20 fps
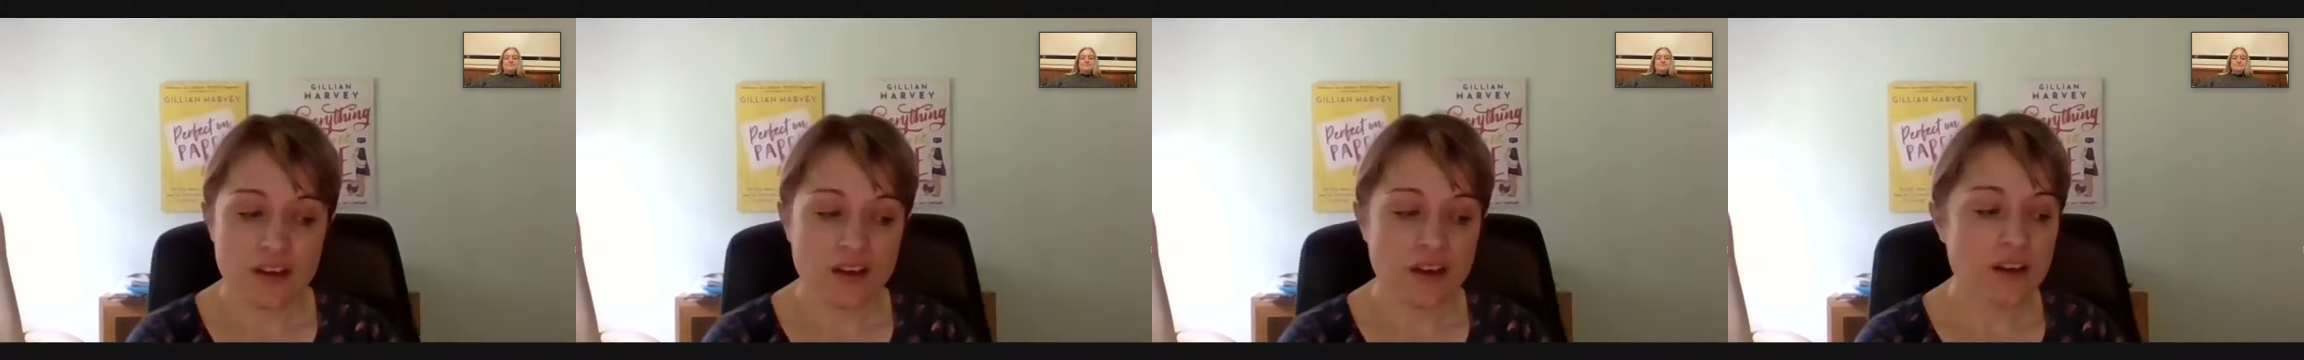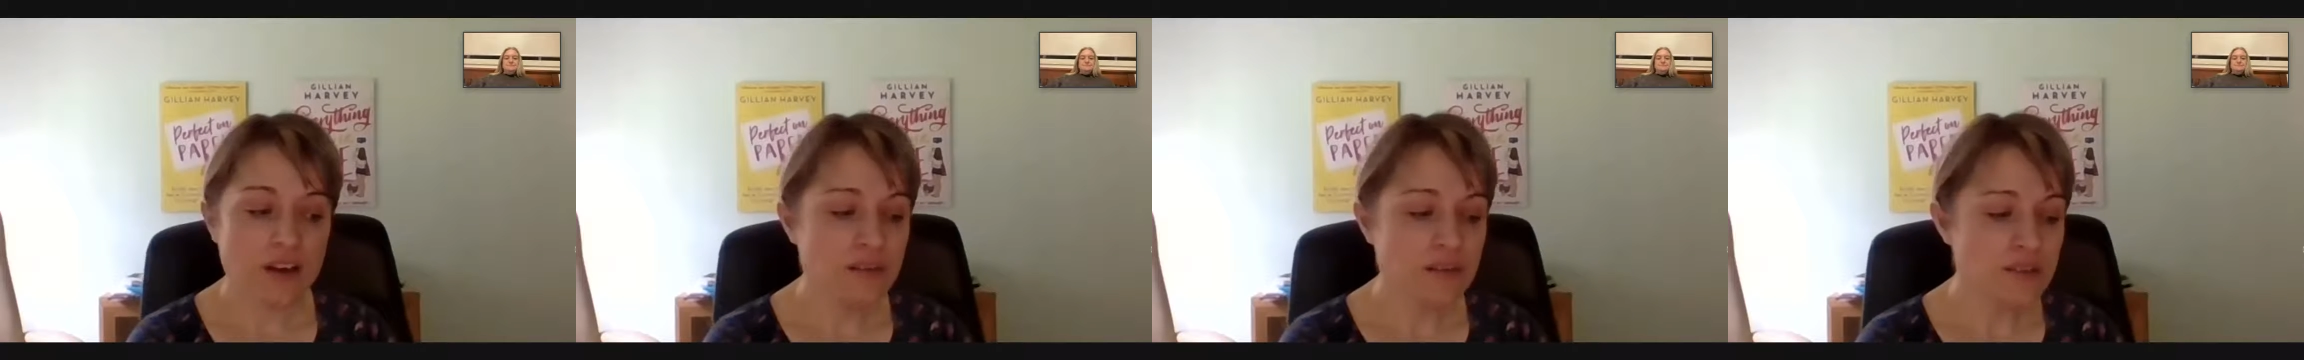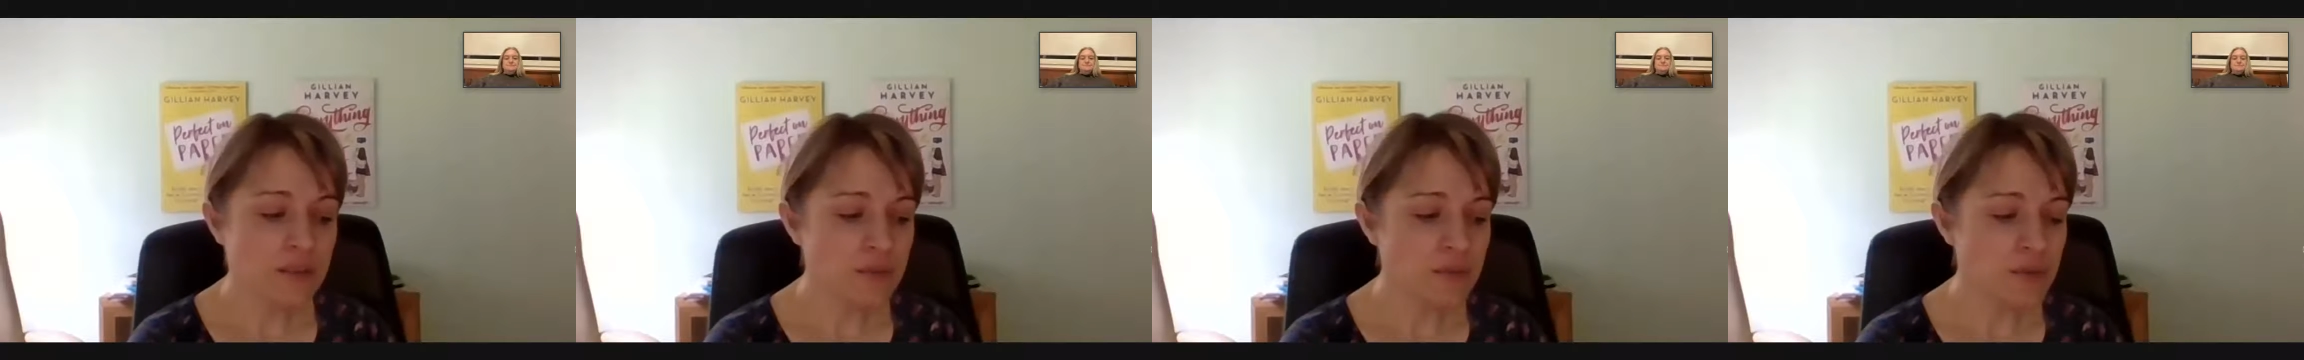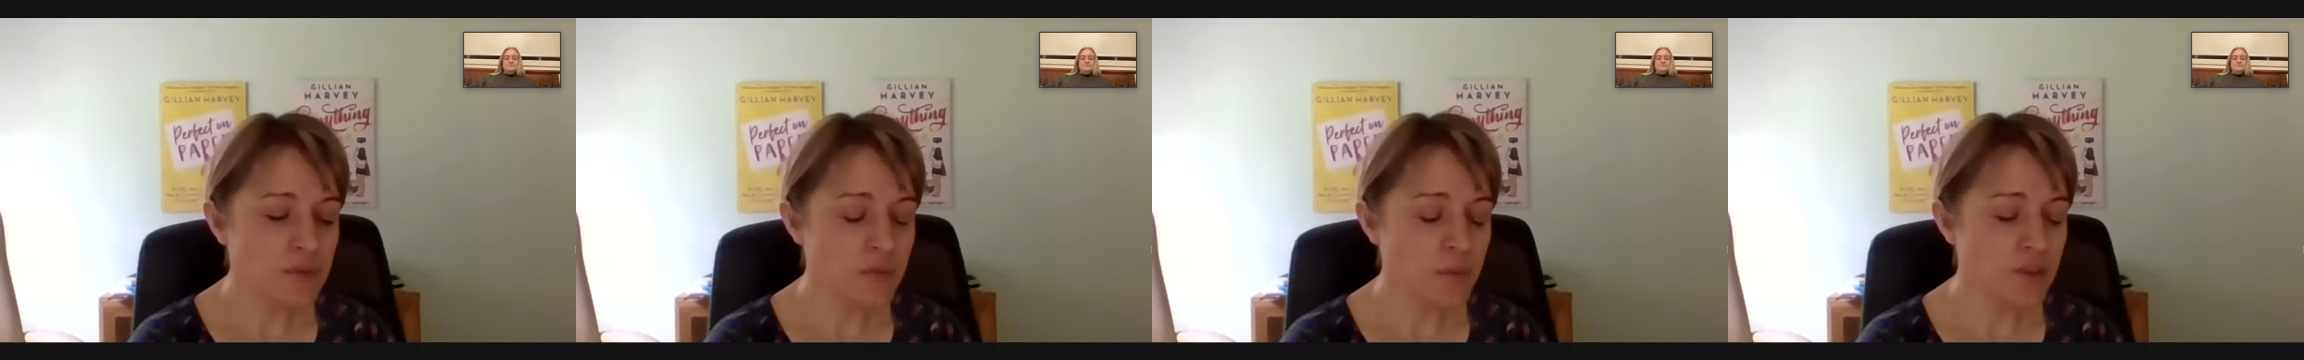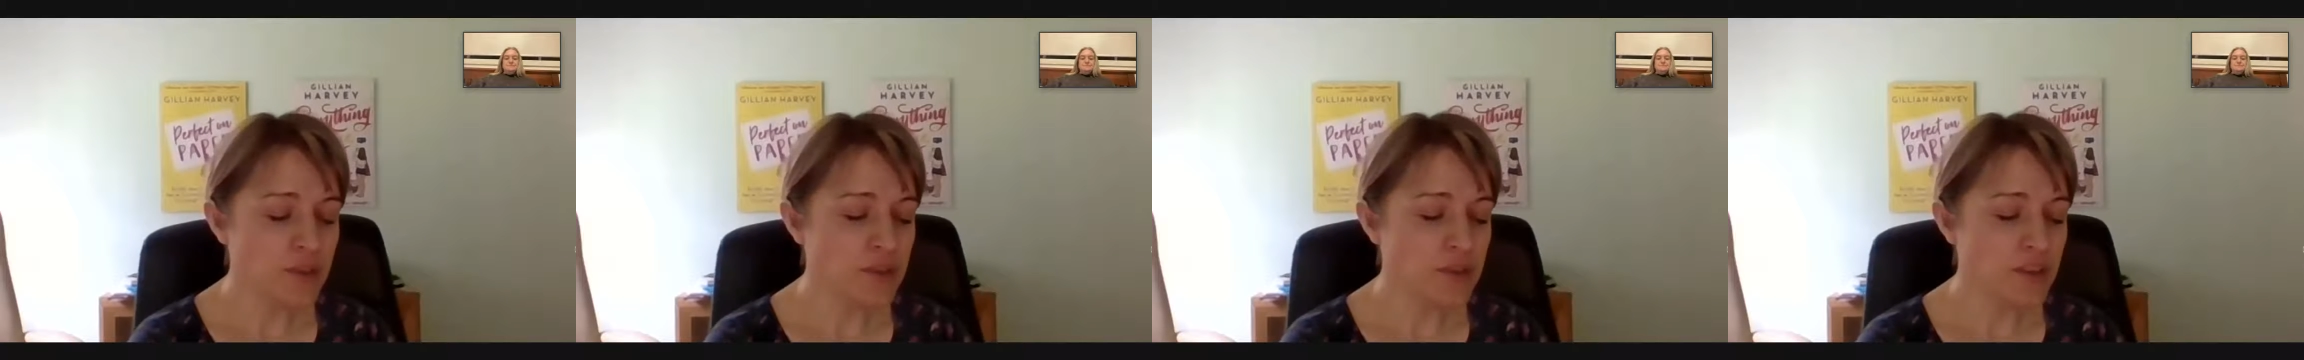I sometimes
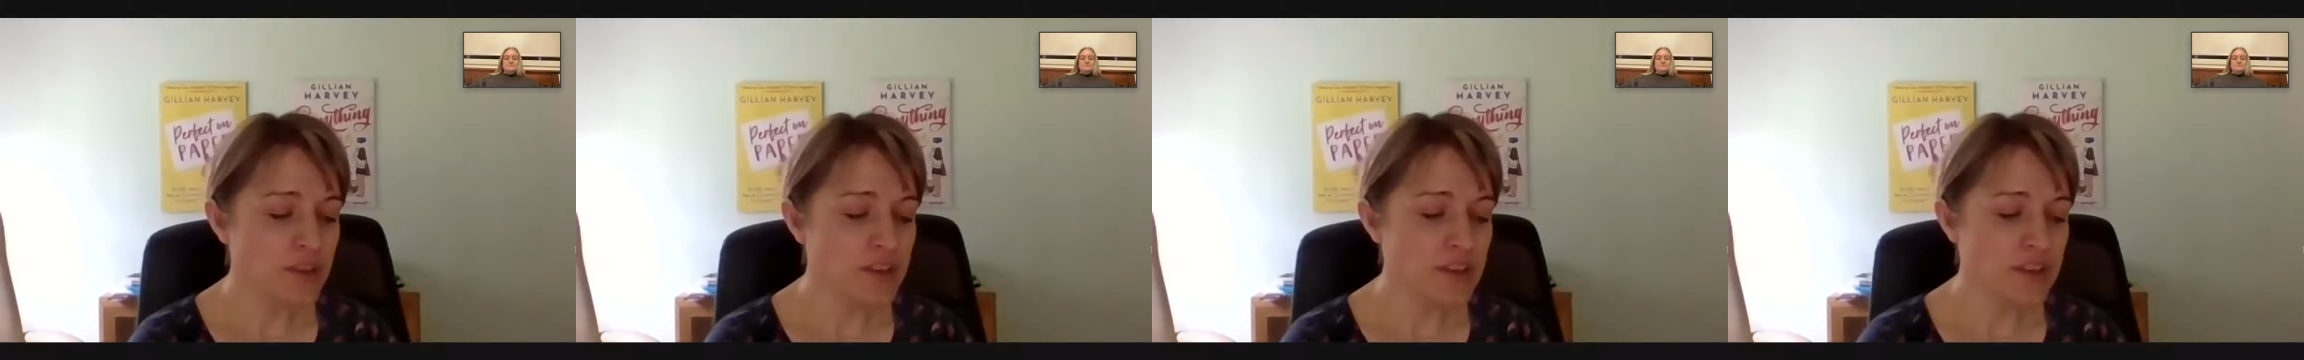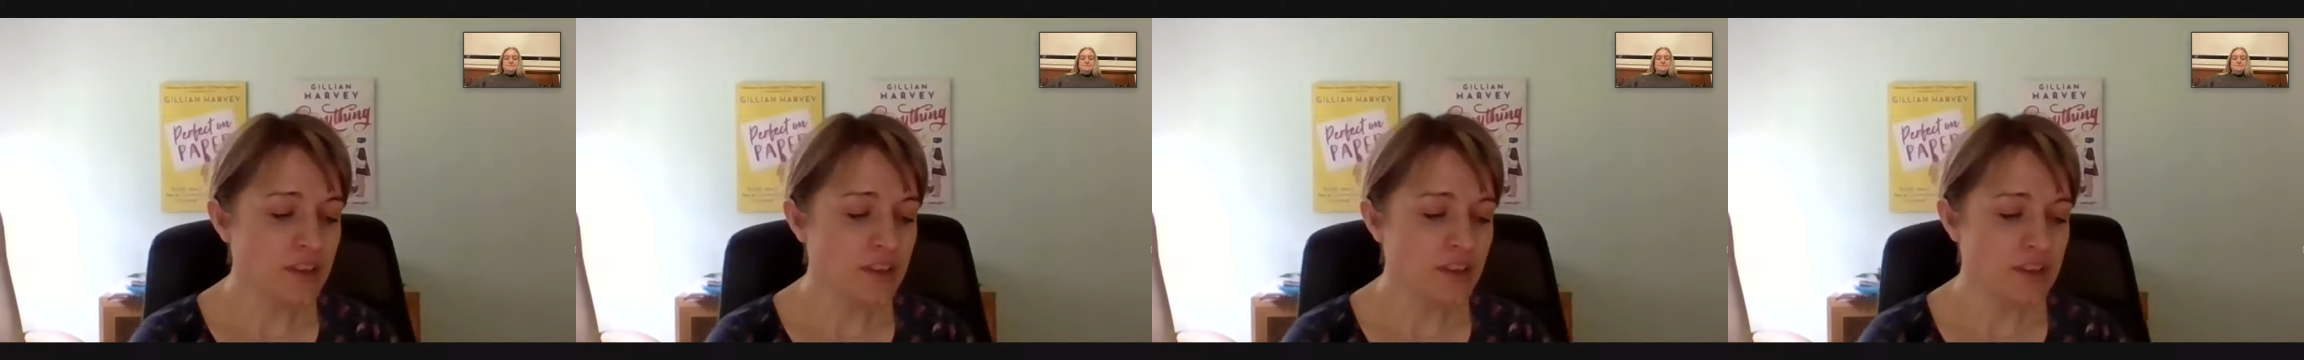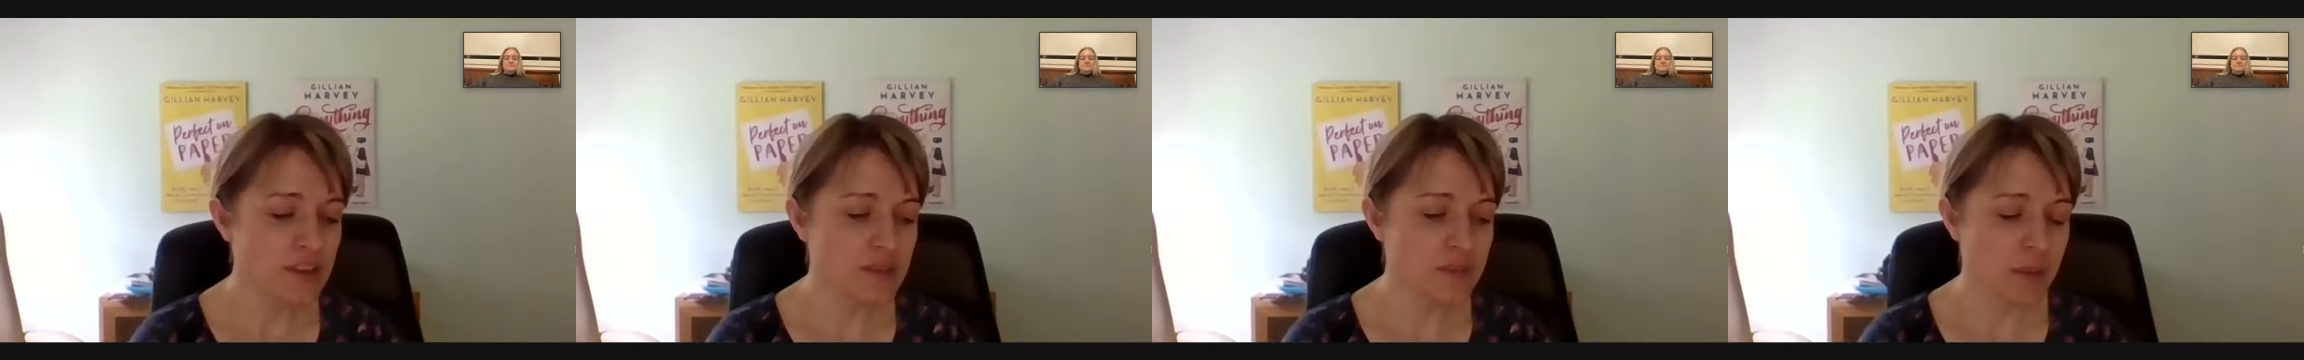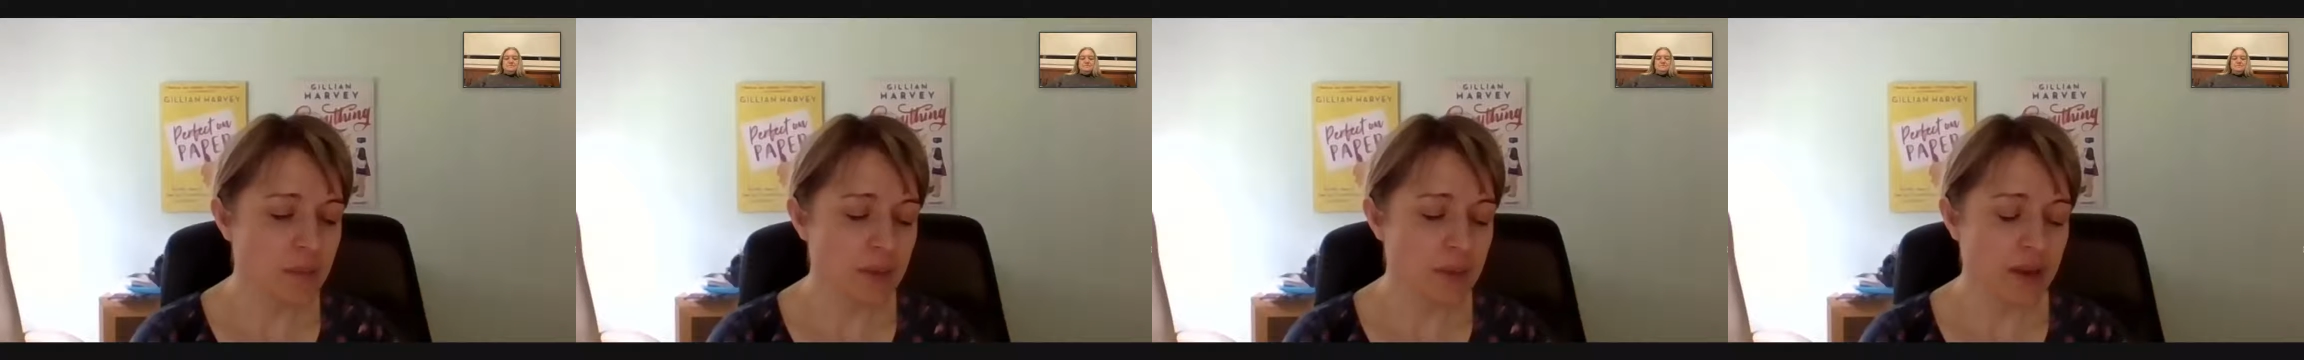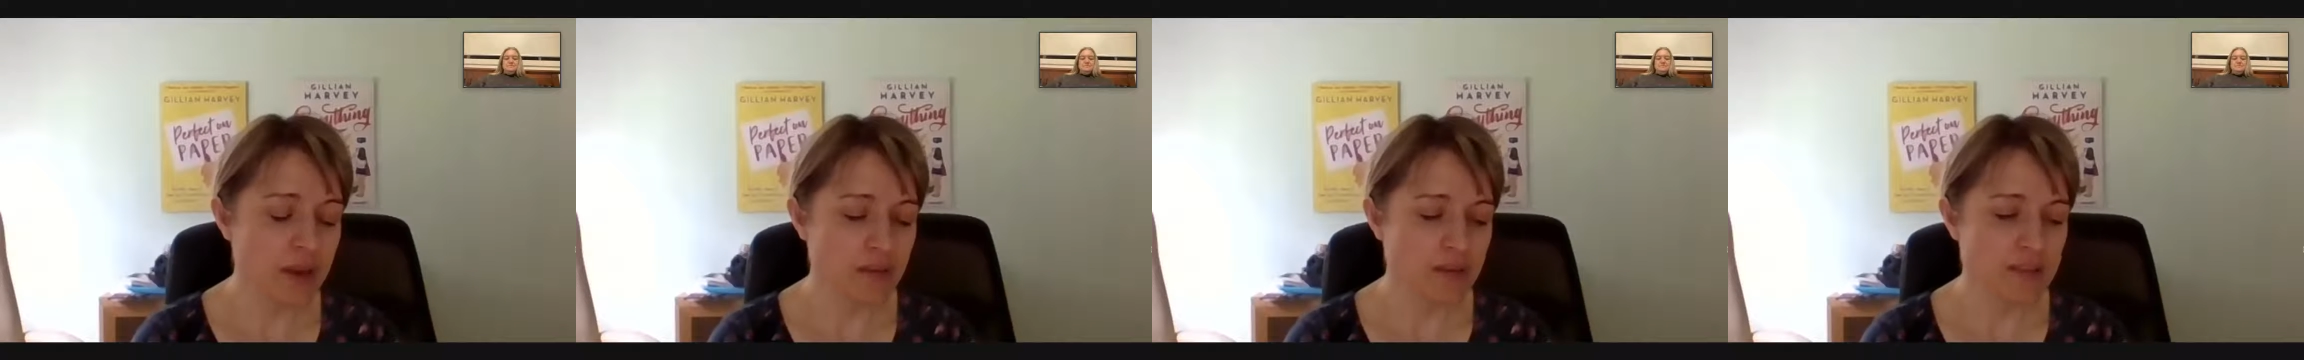wonder, I did ask my
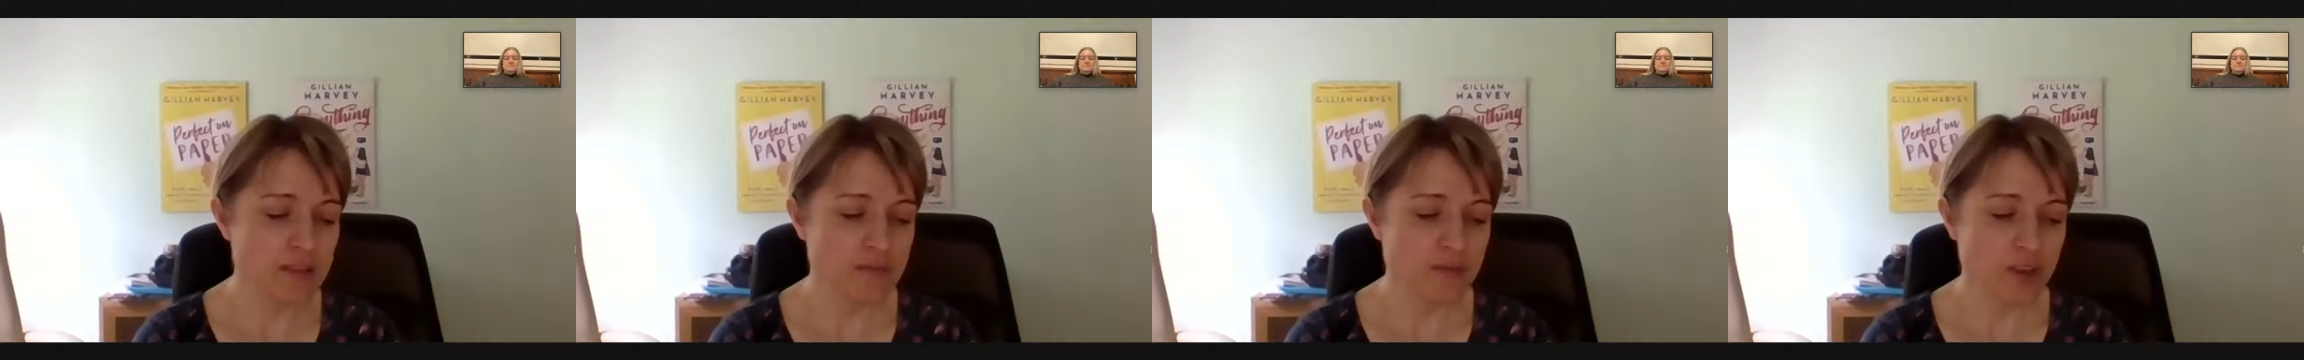parents